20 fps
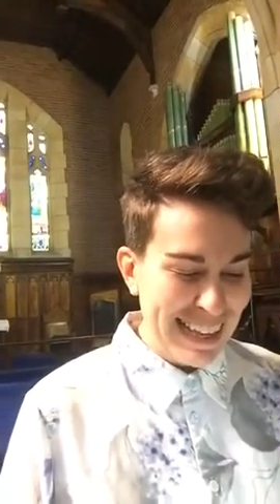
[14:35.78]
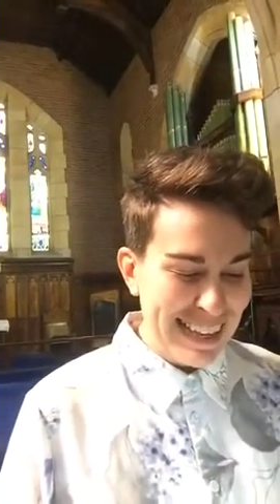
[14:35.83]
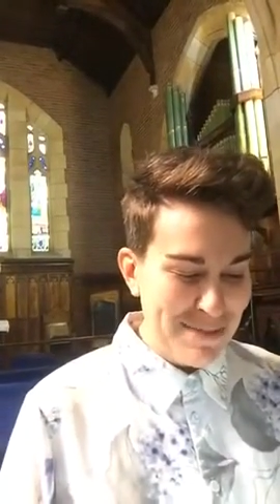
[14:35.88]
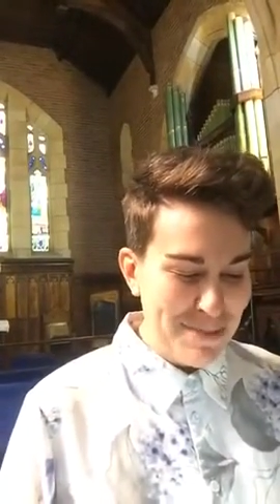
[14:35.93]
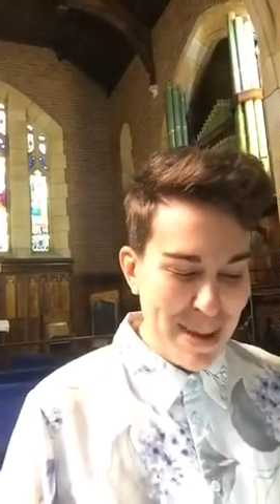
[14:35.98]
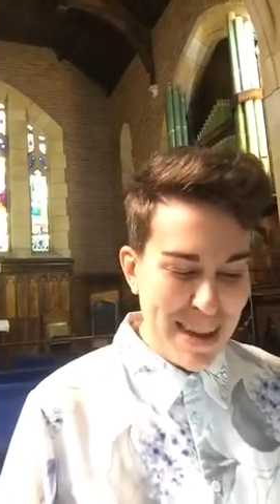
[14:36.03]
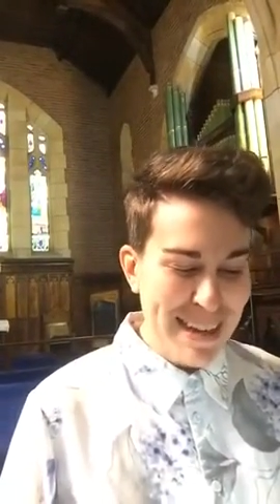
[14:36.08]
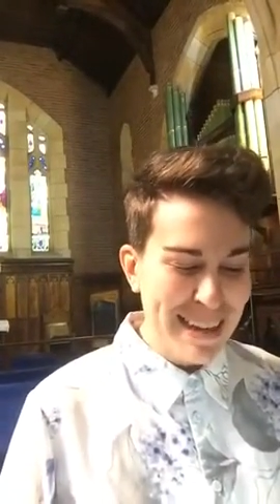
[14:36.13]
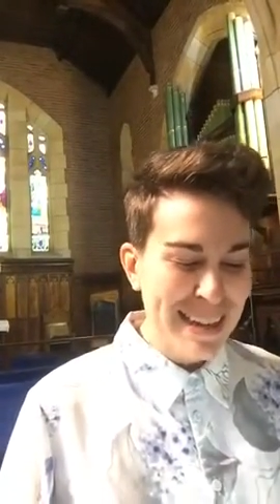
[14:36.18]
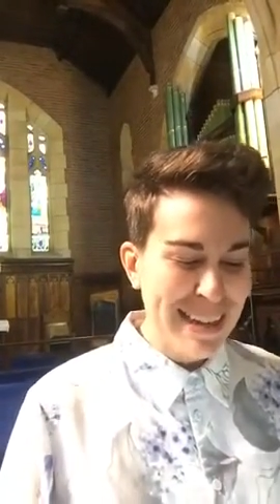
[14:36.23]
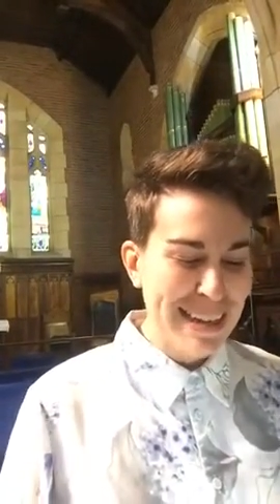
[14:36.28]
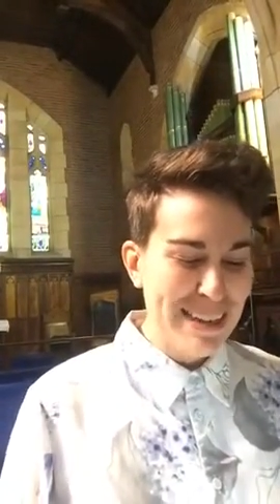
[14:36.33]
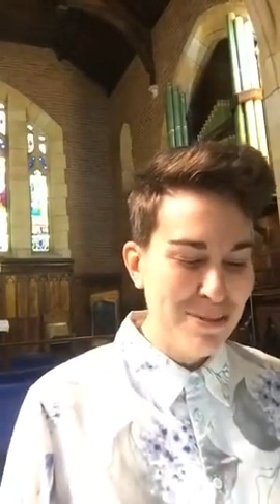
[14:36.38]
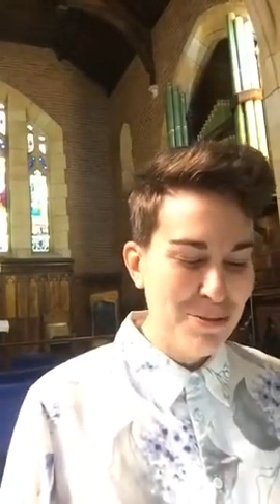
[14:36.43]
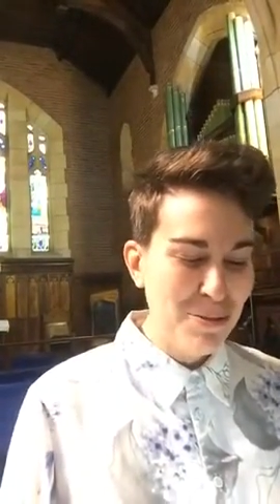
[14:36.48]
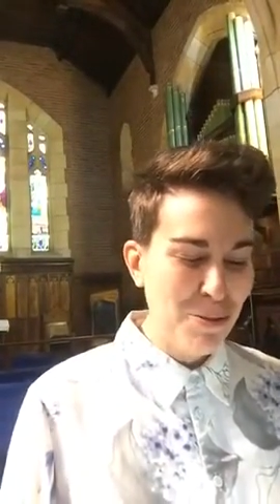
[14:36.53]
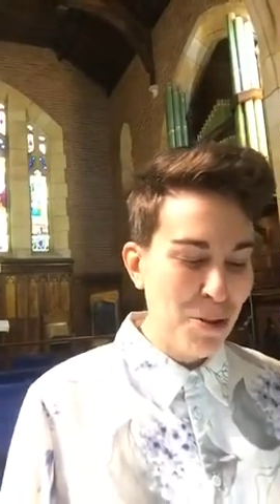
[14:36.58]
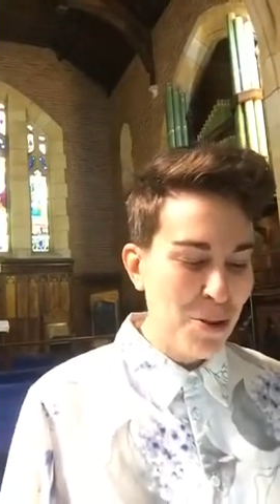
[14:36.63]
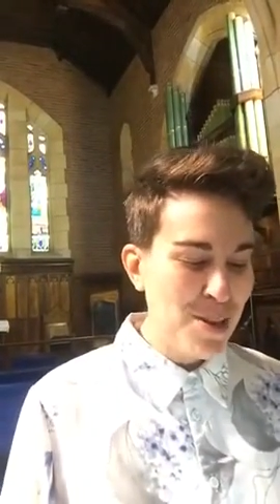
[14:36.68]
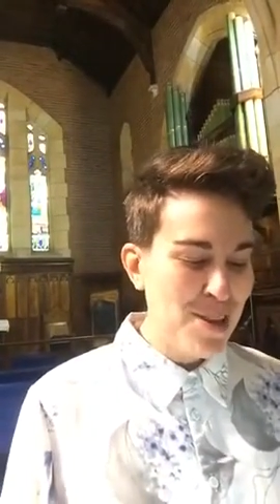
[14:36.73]
Peter
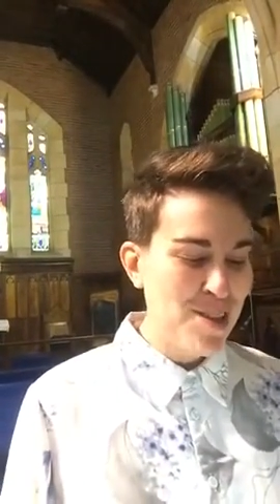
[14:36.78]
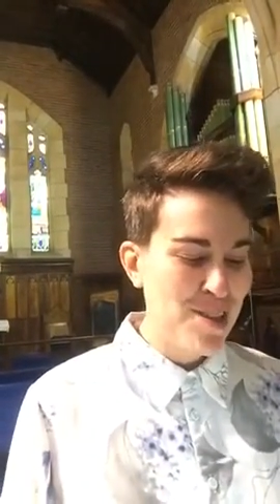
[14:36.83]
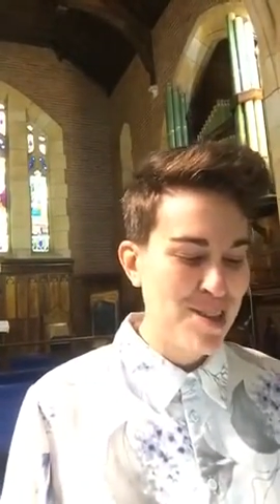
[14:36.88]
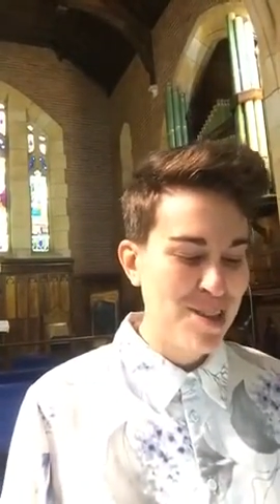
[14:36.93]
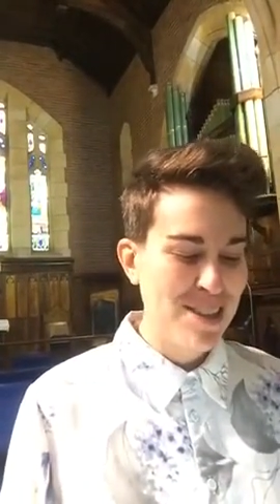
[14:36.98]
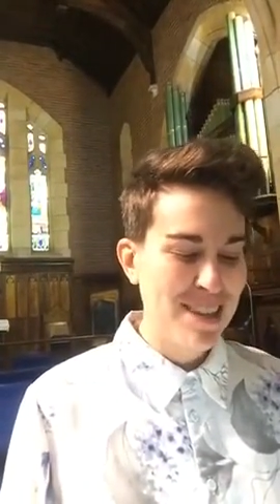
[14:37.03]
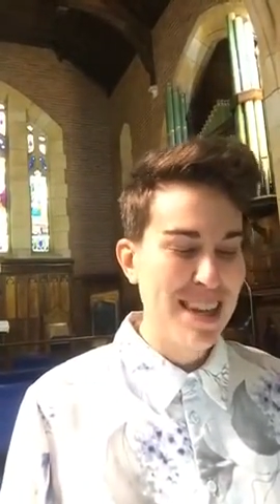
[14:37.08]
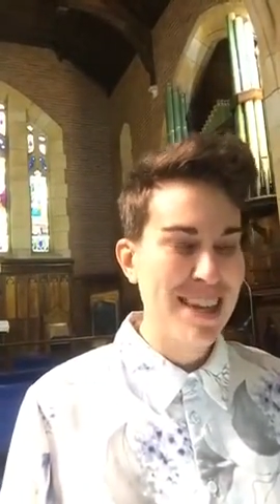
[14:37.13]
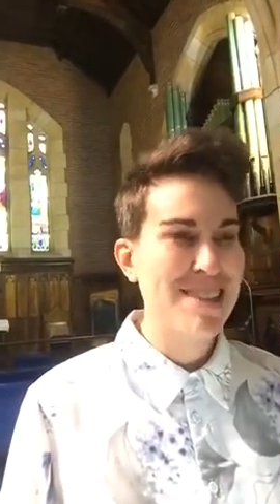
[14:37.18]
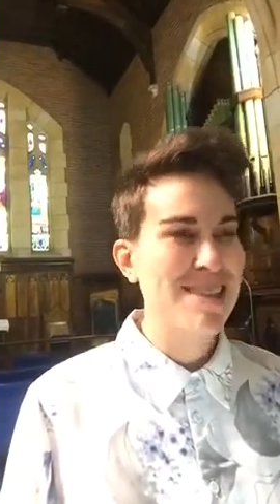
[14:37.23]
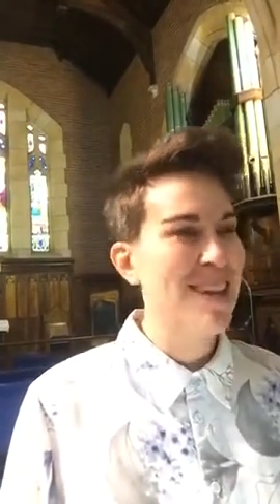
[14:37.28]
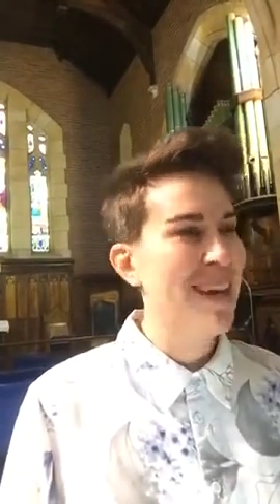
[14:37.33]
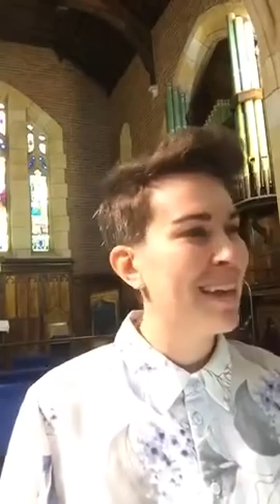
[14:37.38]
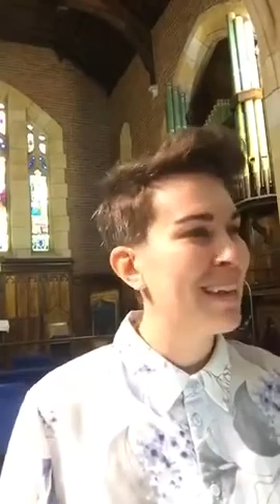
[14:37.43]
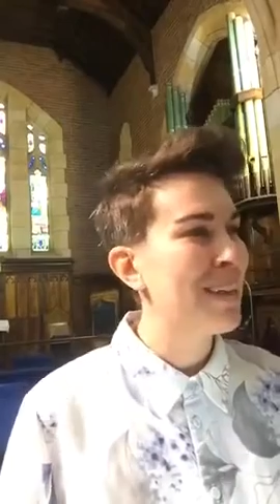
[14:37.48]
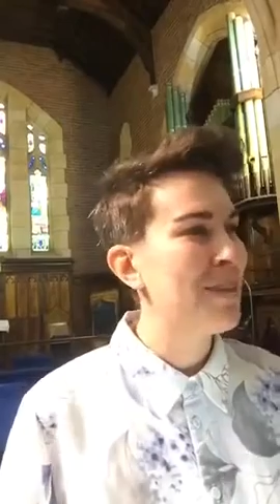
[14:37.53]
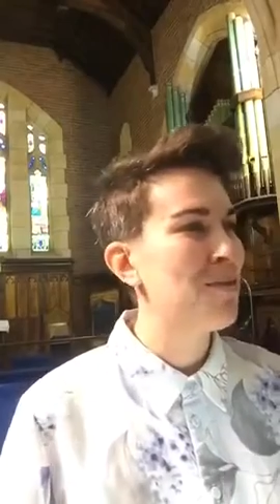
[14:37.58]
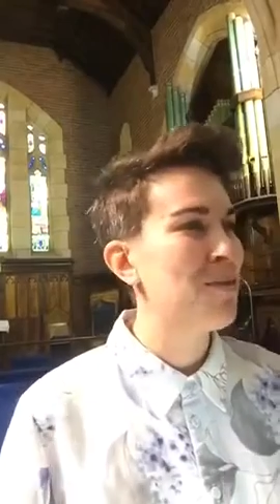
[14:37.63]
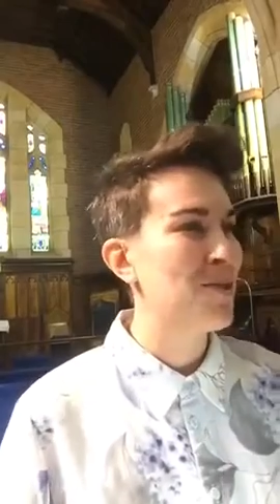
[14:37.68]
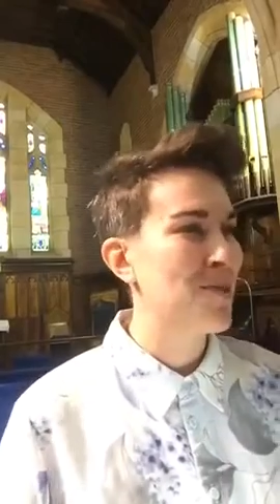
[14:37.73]
can't voice
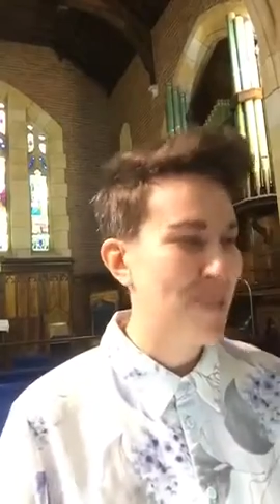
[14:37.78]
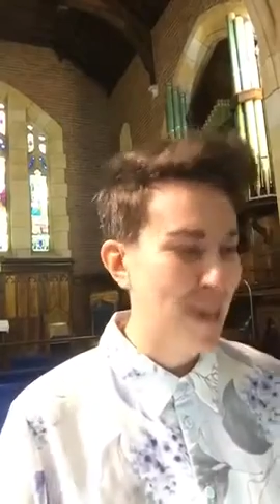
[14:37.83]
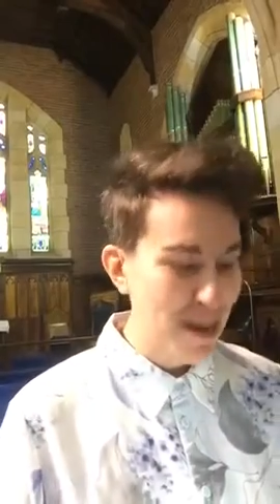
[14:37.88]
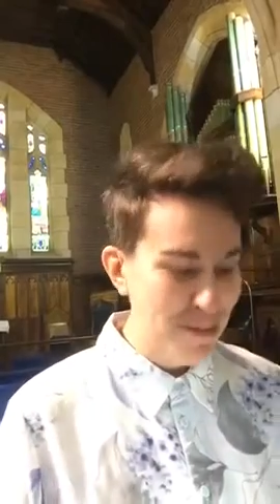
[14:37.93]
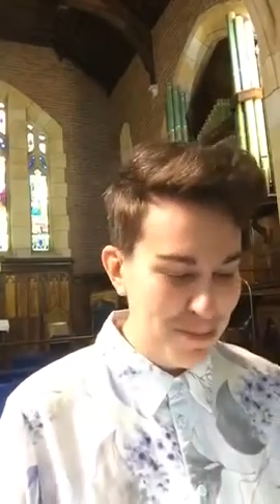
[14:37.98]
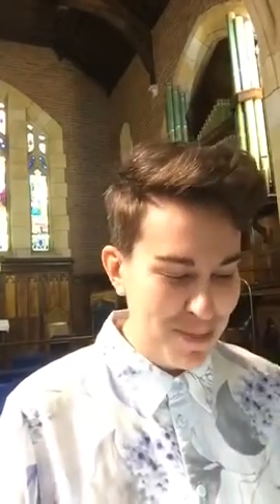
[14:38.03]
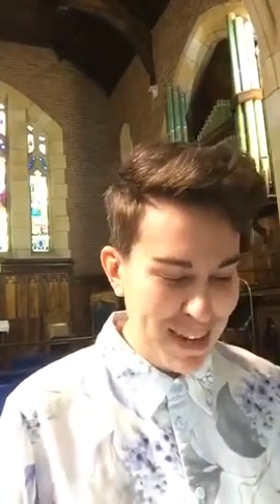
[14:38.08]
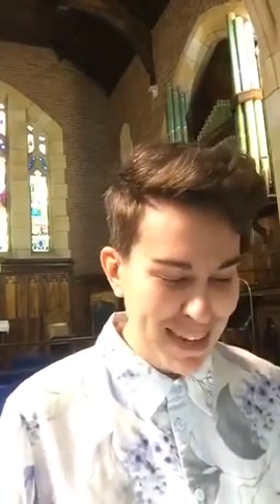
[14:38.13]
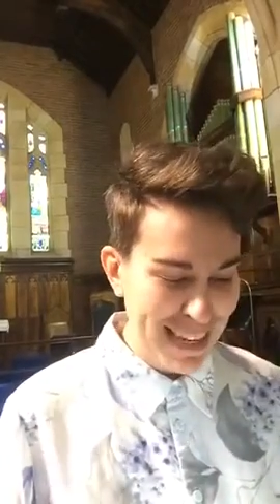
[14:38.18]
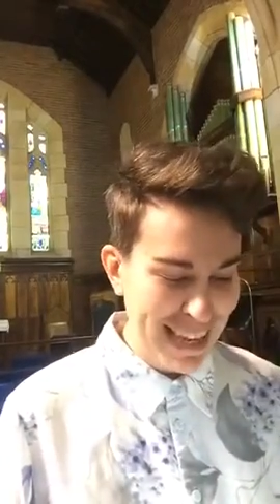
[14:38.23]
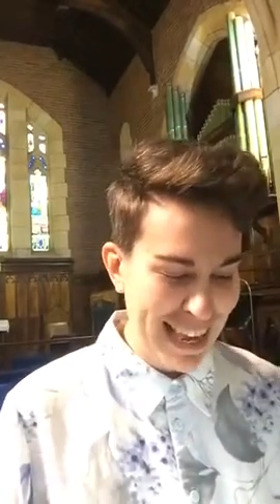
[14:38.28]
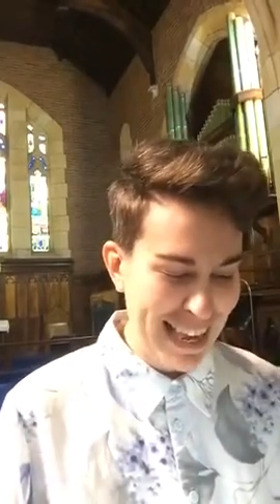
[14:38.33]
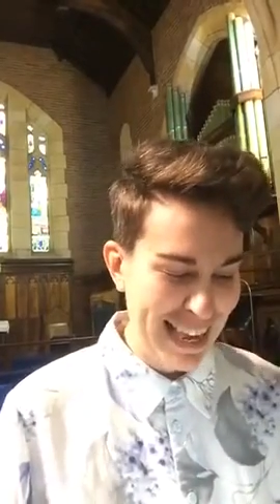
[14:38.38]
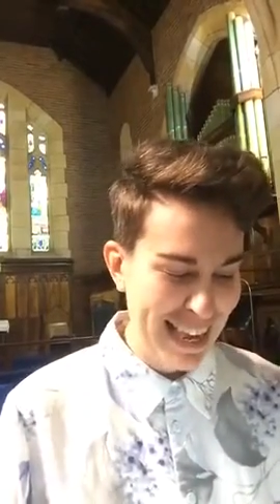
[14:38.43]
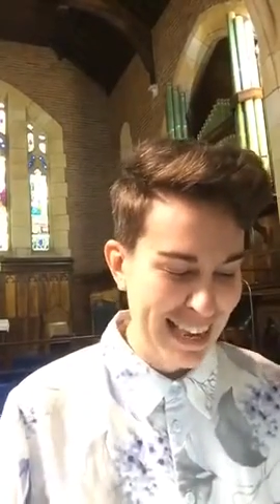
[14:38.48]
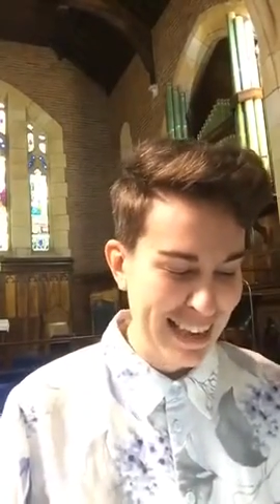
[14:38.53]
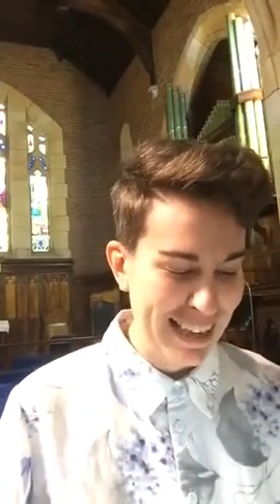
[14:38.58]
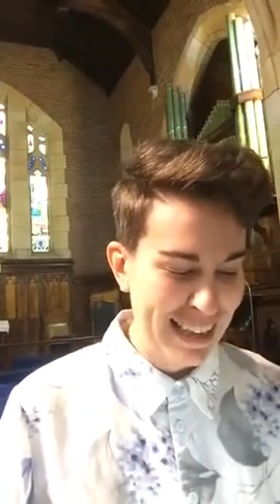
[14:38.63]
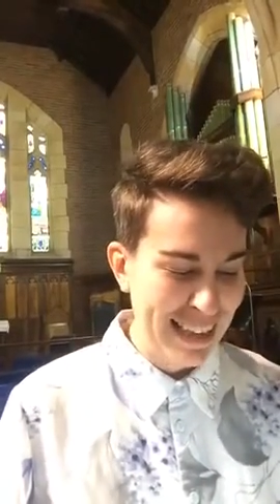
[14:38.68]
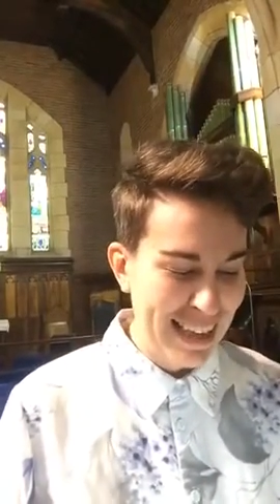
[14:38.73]
exactly what's happening
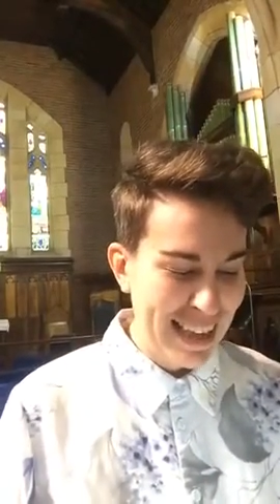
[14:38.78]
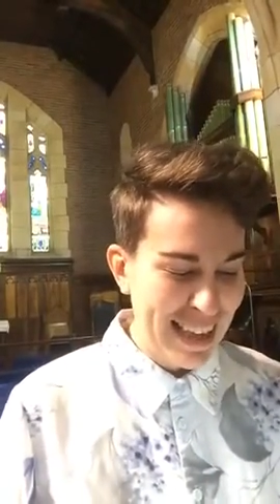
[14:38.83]
here.